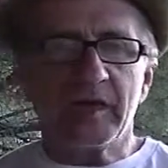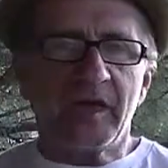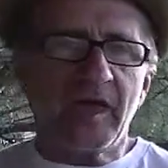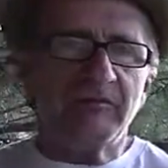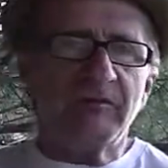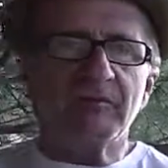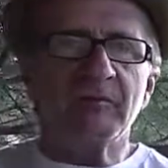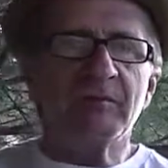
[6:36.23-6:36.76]

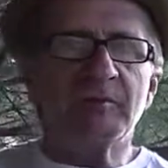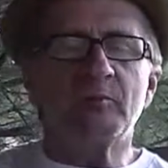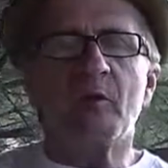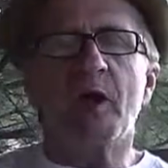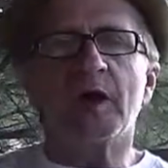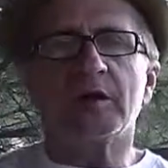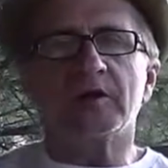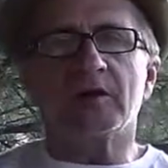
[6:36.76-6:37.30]
Have you ever been
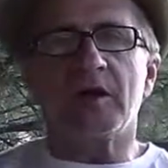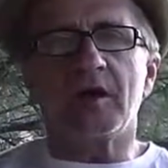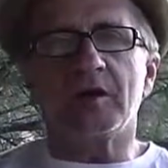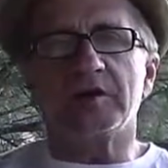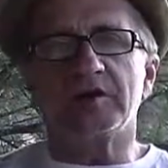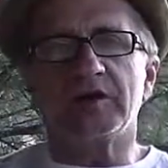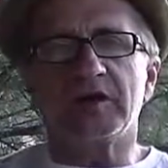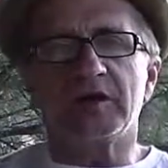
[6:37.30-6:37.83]
walking along
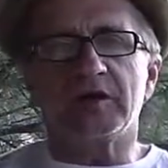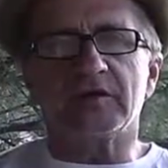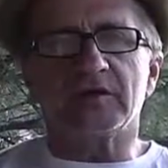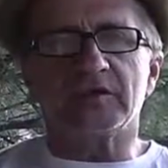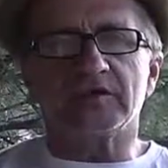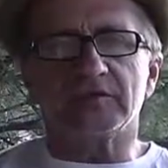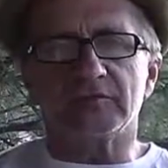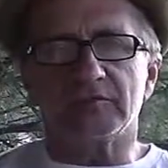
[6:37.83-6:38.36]
and you get
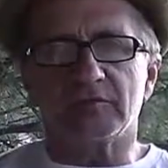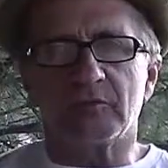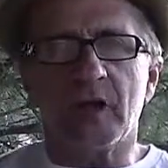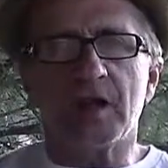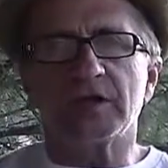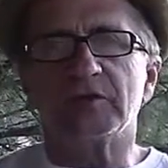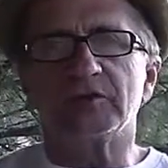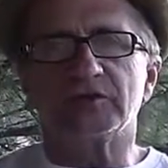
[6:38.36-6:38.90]
a
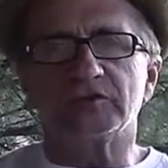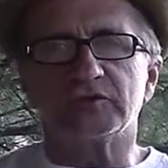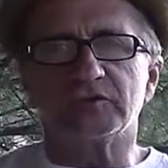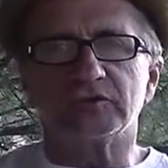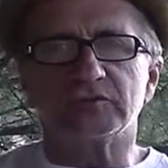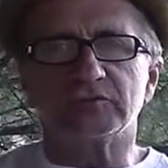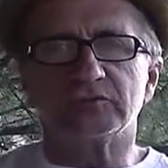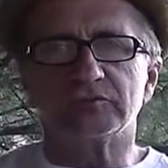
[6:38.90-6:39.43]
rock in your shoe?
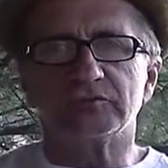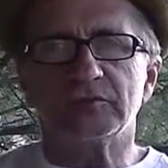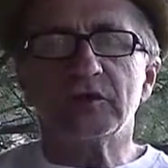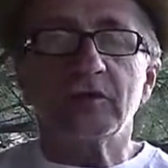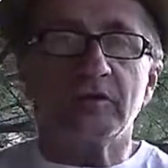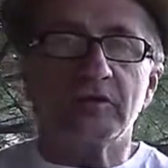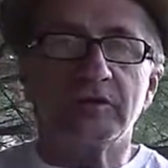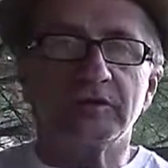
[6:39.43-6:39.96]
You
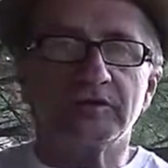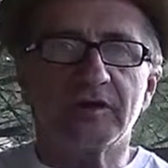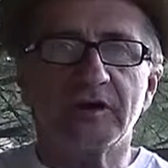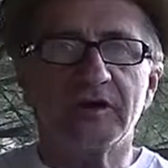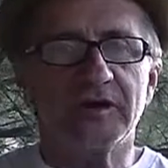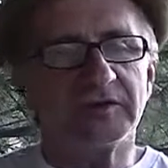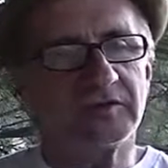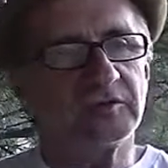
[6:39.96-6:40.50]
know, it's kind
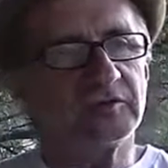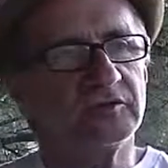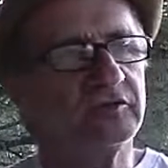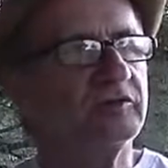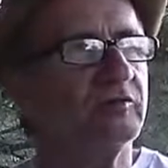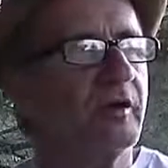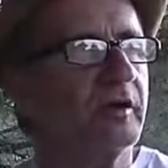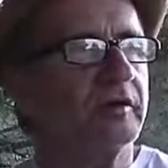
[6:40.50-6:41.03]
of like, you know, you
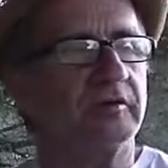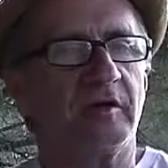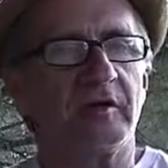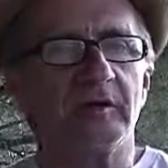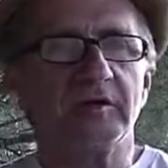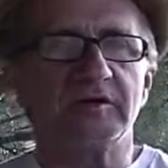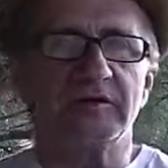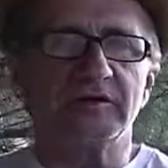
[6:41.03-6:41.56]
just walk
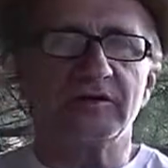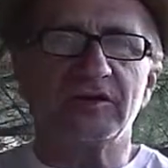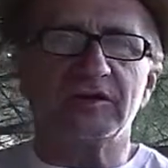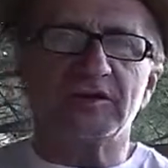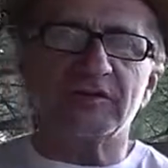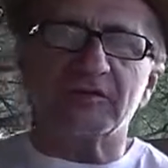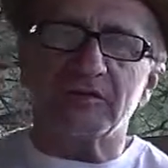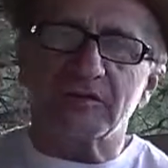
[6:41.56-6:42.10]
along and then you get
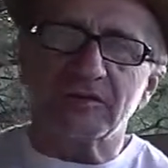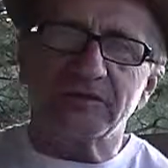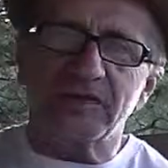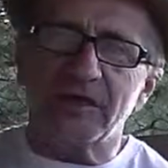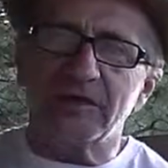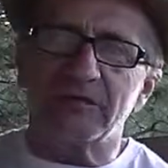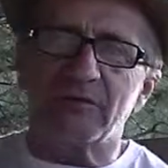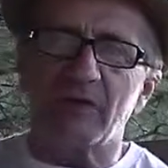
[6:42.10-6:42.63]
this little
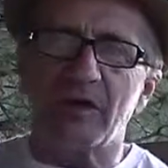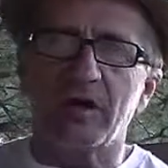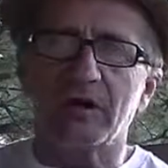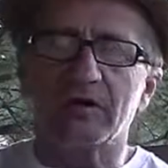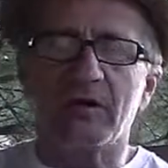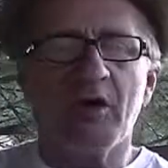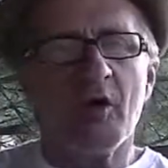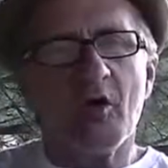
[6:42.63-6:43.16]
tiny rock.
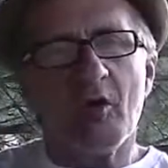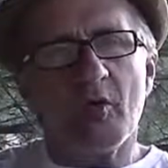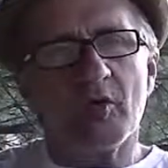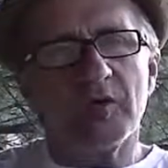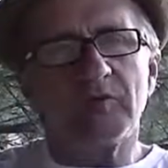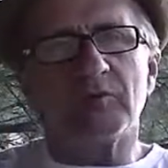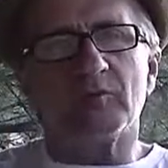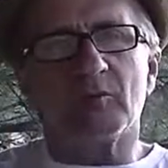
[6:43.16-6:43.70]
Or
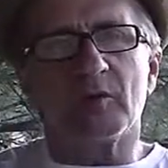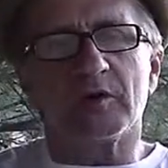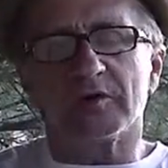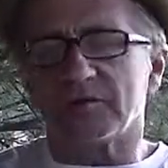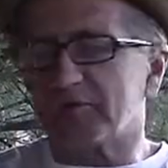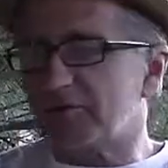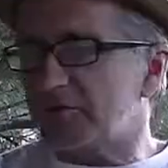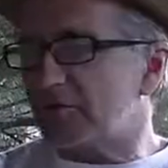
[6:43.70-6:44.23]
even
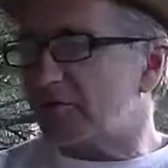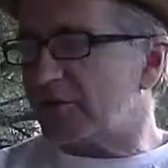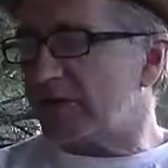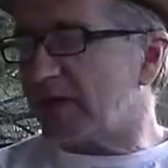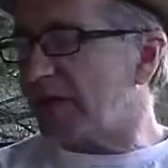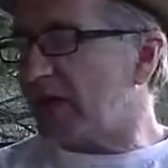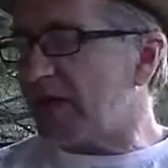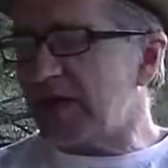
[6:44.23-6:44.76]
worse, you know,
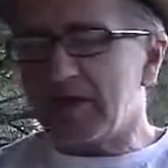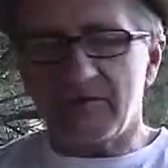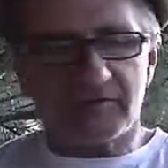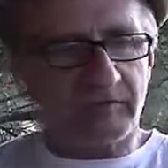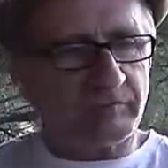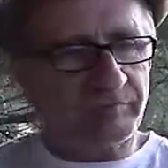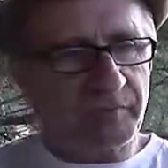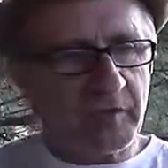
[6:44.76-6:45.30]
like I have,
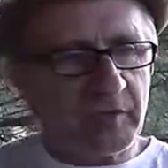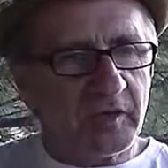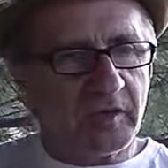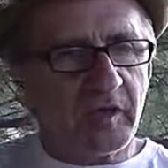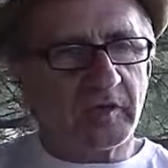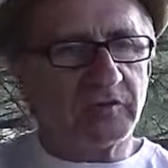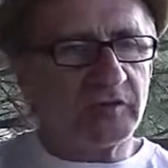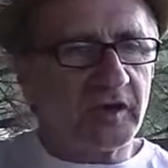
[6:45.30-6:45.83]

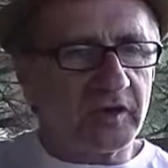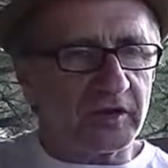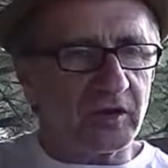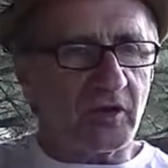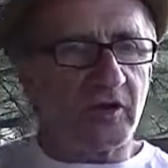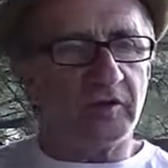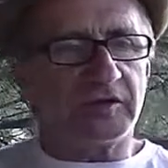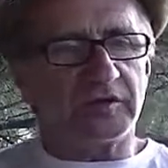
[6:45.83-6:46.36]
I do a lot of
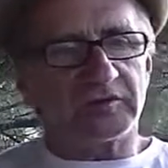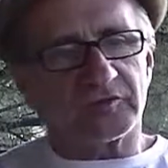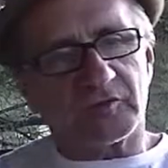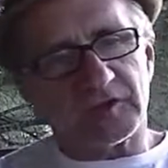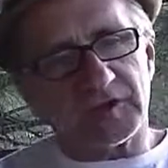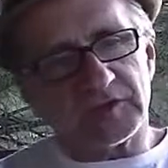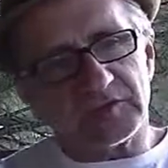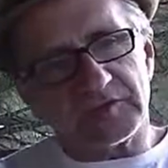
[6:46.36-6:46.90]
gardening, so I
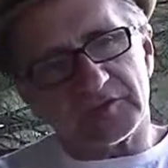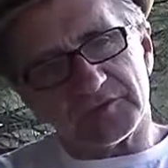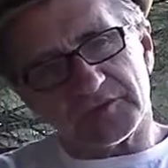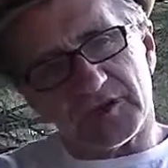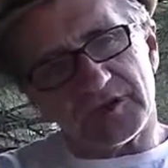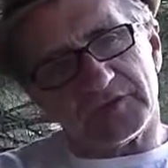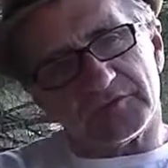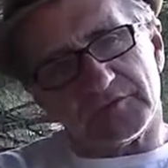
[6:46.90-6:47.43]
get this
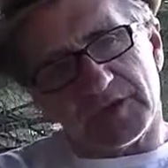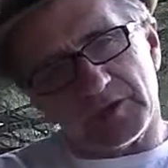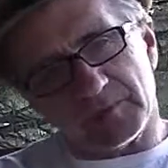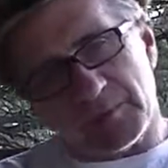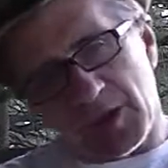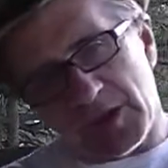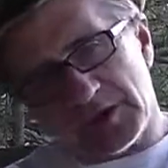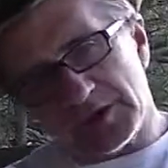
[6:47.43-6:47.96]
kind of like
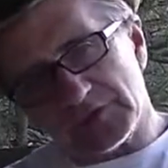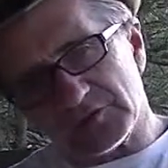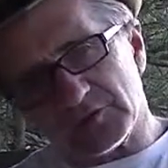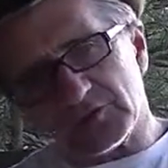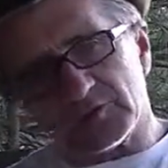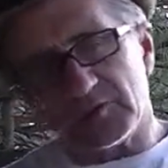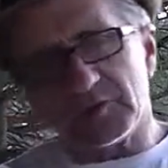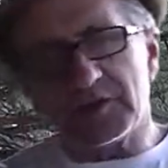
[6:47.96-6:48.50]
potting
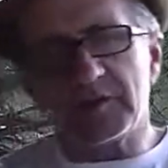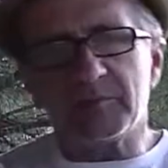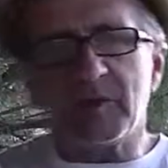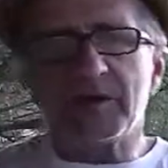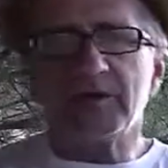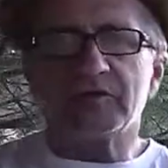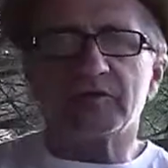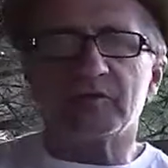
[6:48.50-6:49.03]
soil. And the
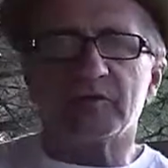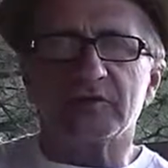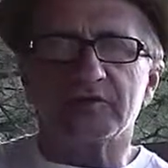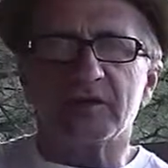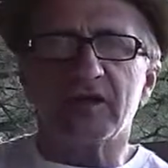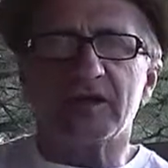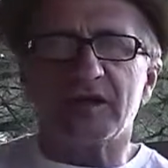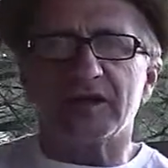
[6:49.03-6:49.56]
potting soil is
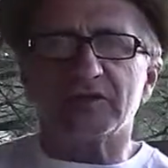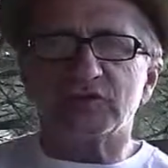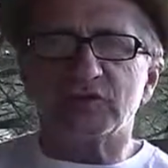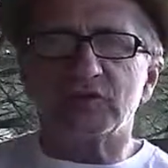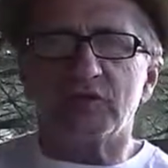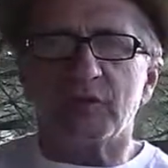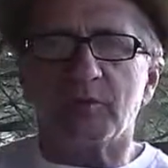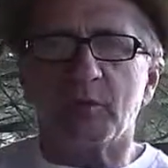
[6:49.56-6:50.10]
kind of like
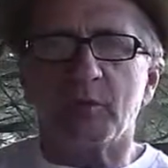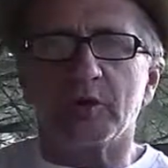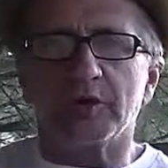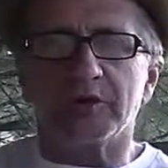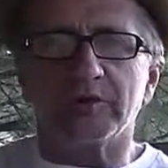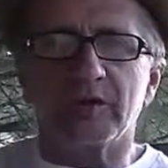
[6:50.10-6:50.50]
chewed up wood.